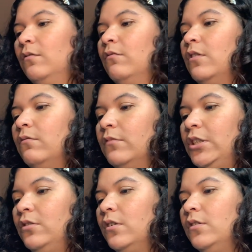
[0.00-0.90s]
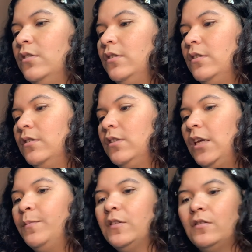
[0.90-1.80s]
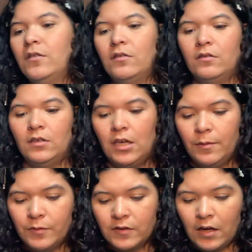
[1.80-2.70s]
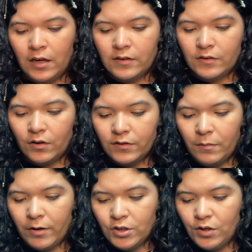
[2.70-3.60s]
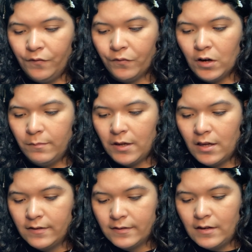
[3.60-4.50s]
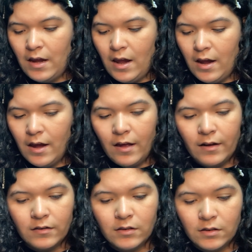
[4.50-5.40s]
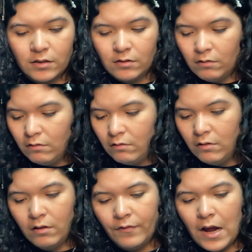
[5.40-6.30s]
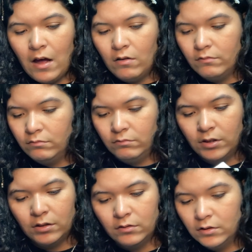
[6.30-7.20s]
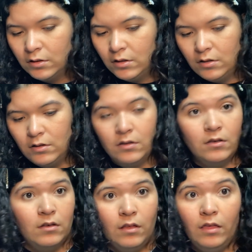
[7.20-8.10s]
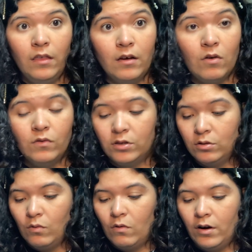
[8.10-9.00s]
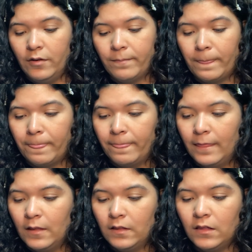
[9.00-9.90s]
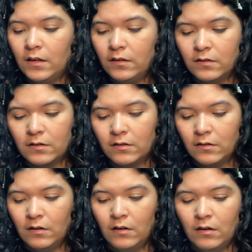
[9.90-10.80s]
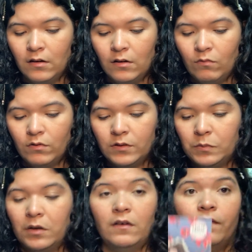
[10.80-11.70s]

Well, when you go to Keepsakes, there's a bunch of freebies and all around the whole store. This was one